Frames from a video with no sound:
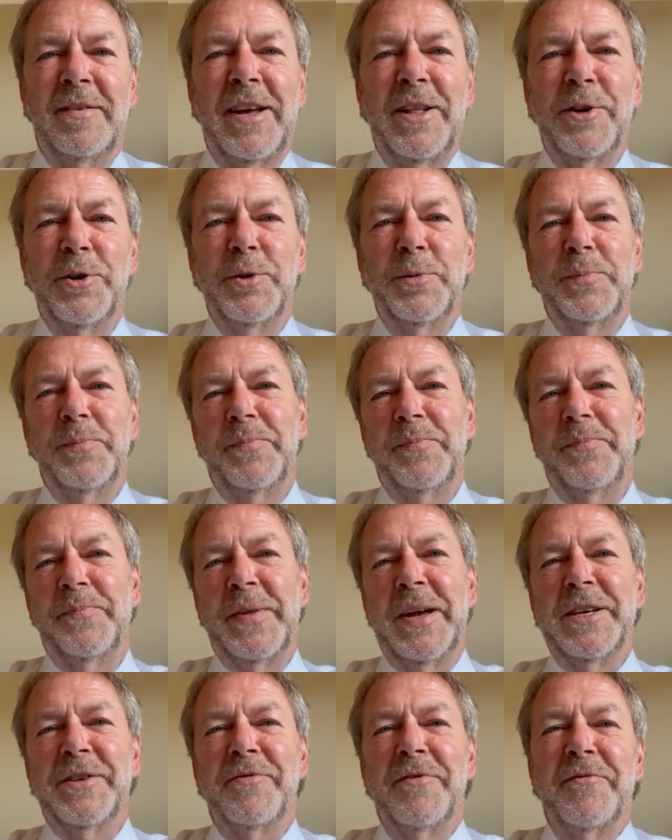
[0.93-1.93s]
Hello,
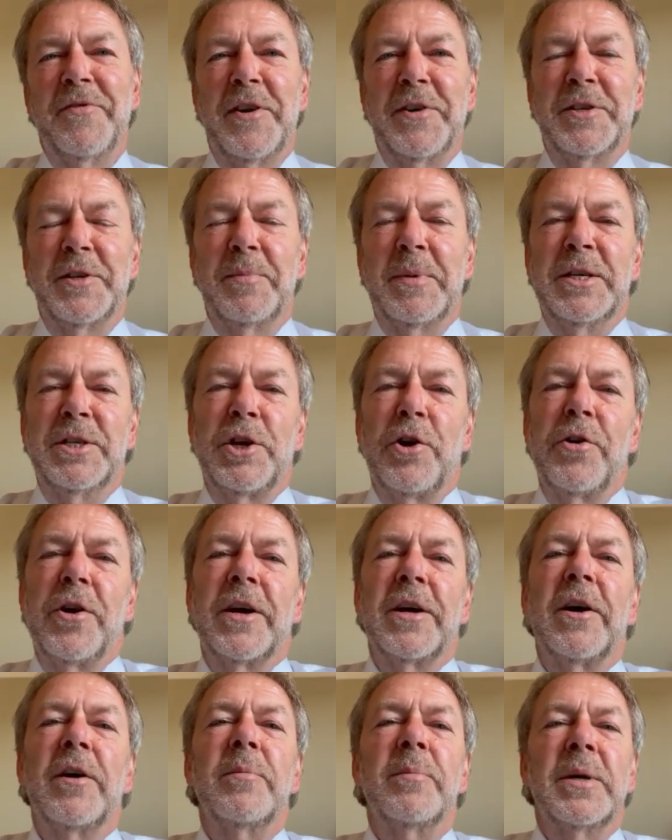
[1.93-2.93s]
thanks for inviting me. Sorry I
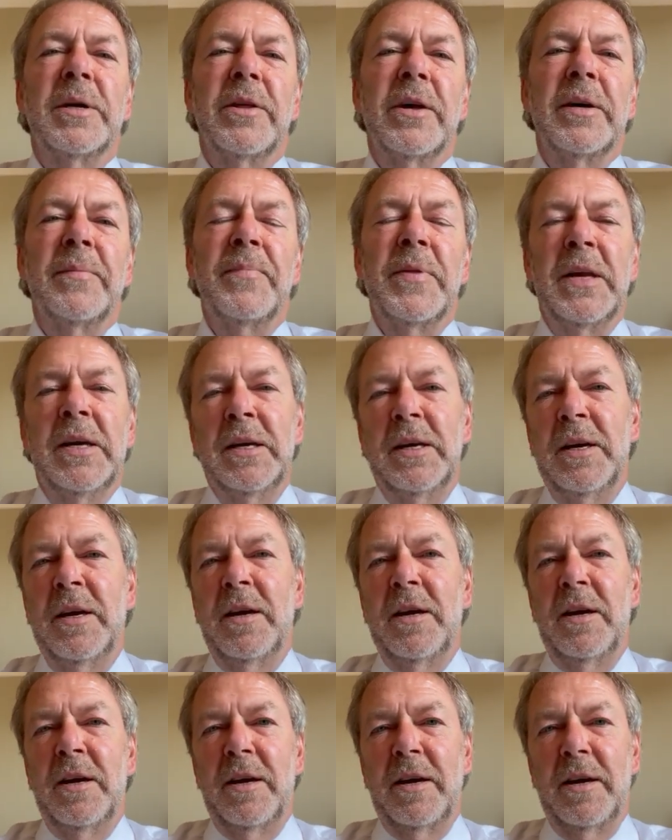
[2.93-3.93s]
can't be there.
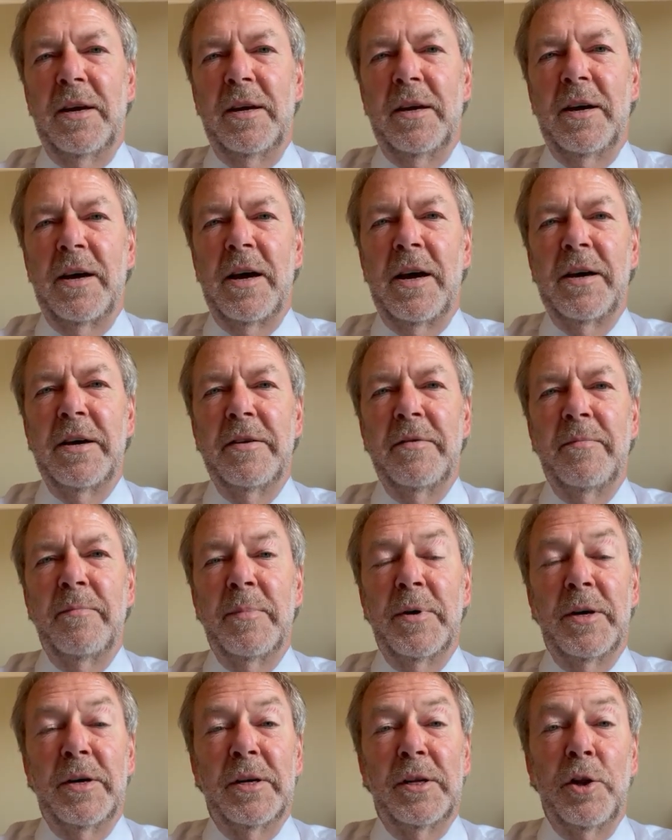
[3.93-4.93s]
I'm
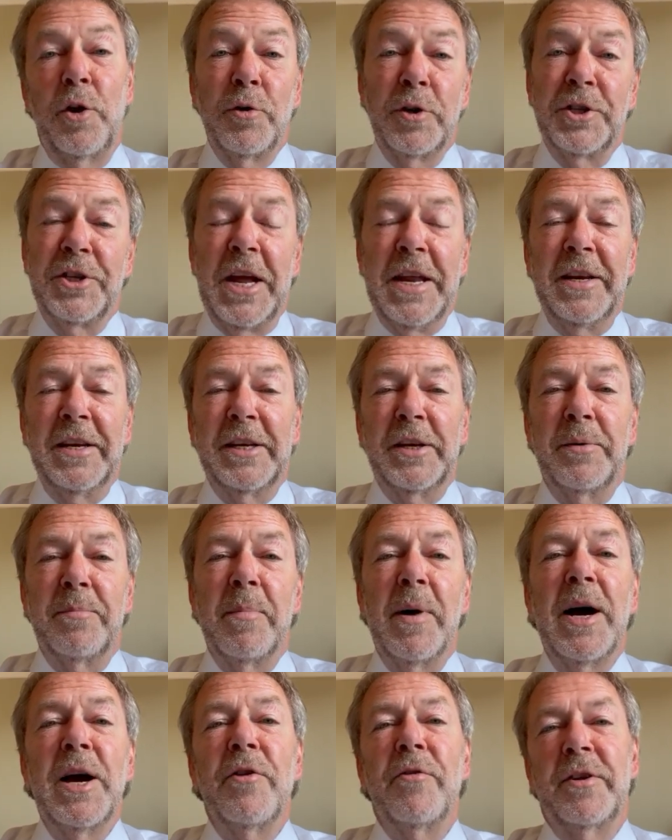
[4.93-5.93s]
a long-standing
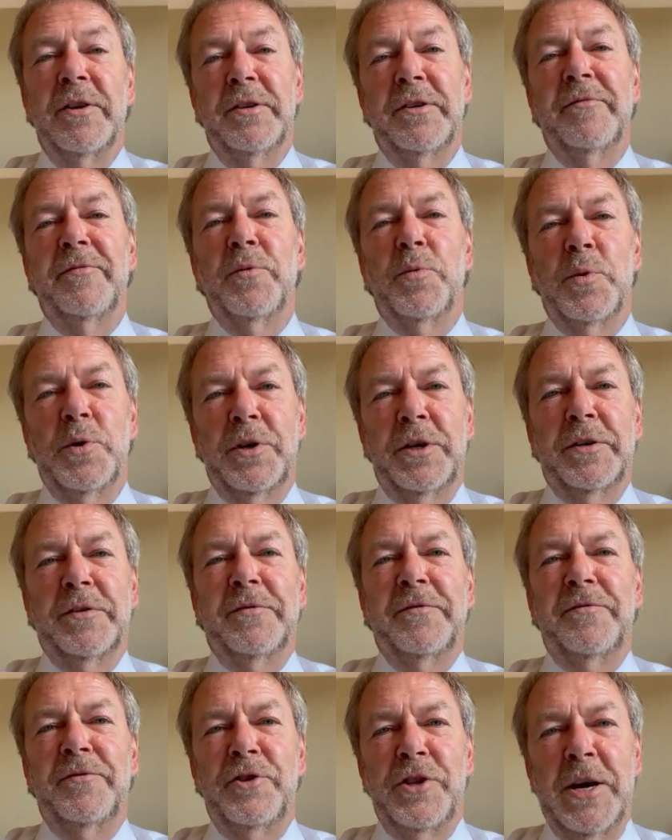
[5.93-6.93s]
admirer of the work
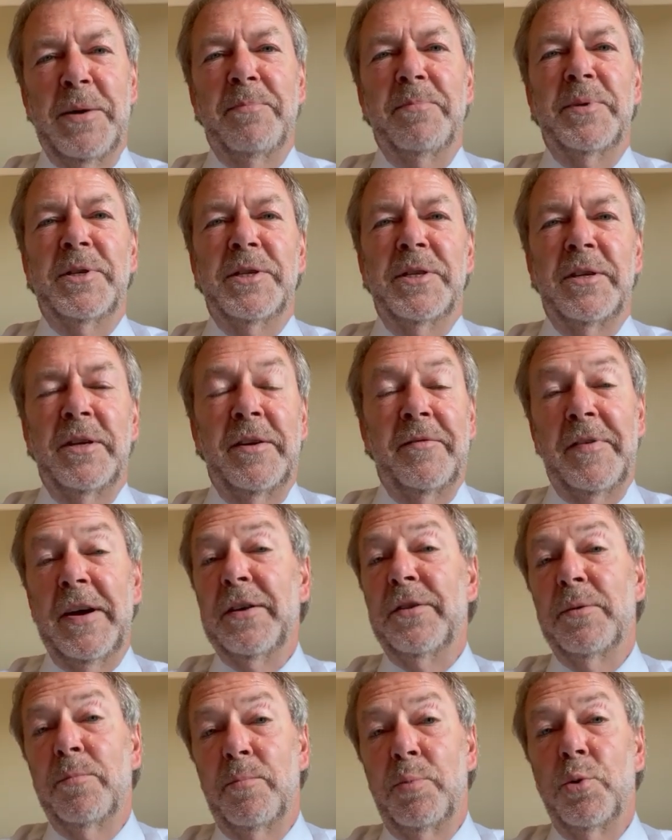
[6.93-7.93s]
of CHAMPS and in
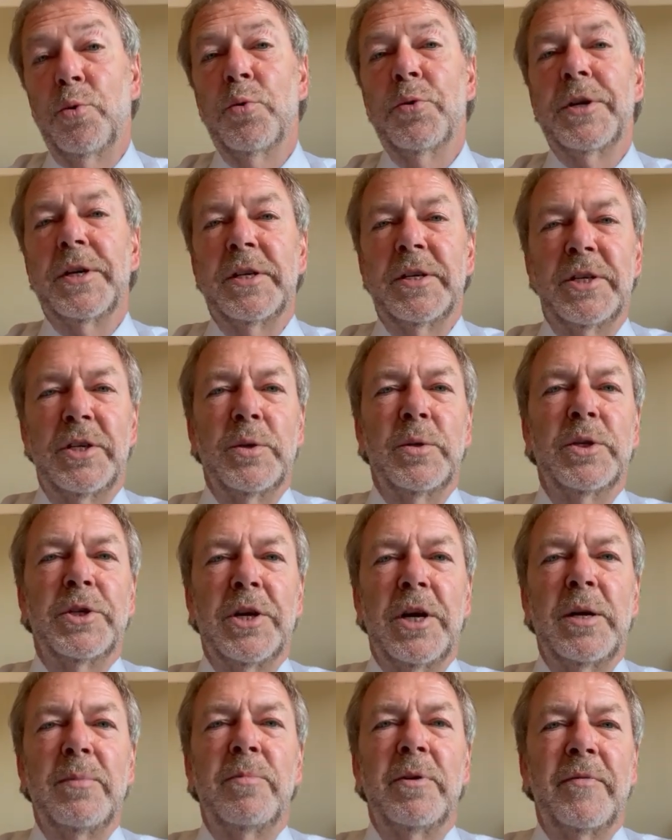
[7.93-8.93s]
fact the broader
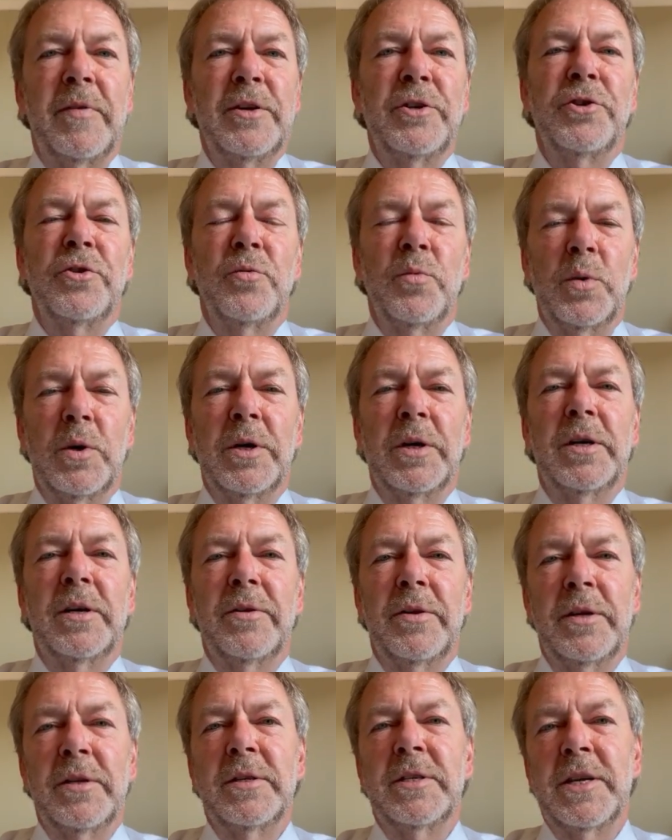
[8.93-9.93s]
suicide prevention work
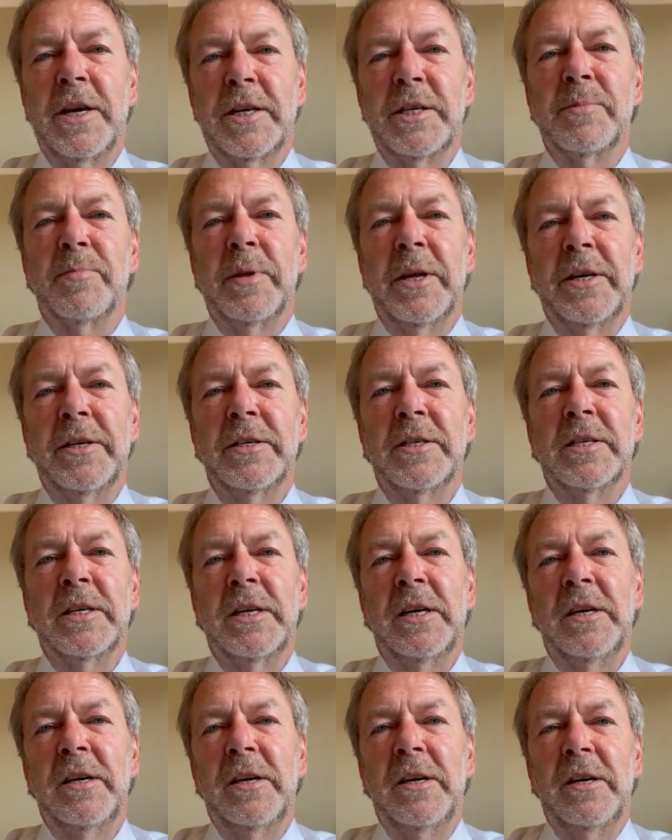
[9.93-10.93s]
that takes place
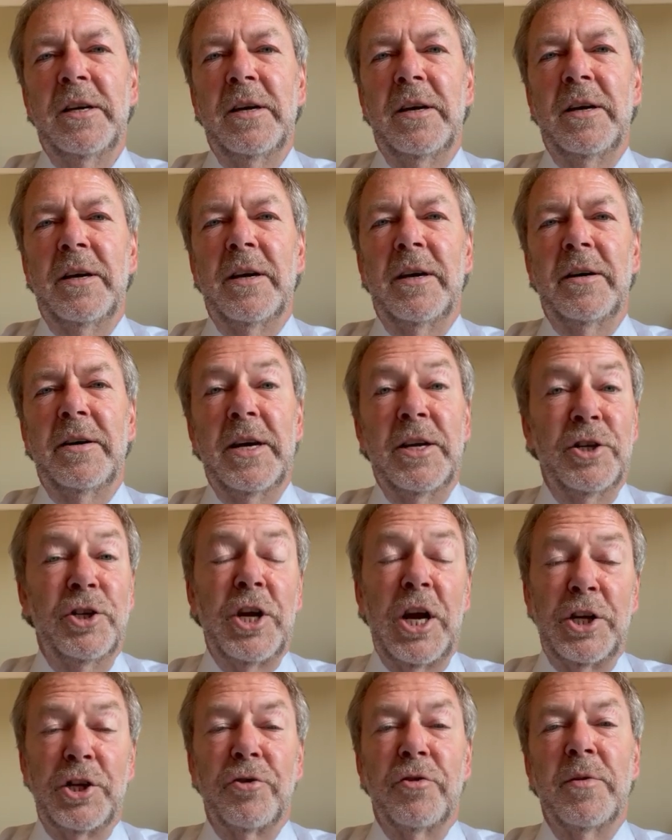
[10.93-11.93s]
in
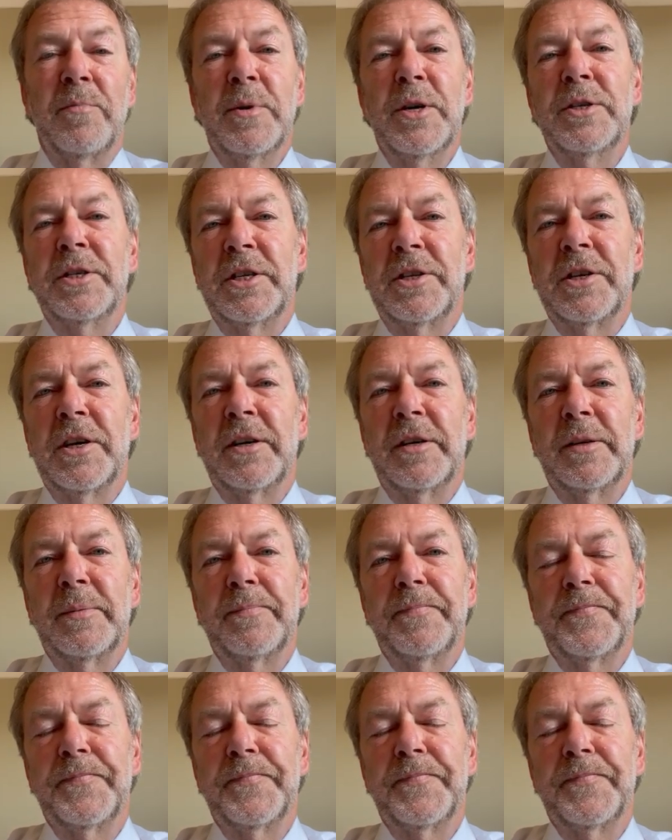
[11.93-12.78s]
Cheshire and Merseyside.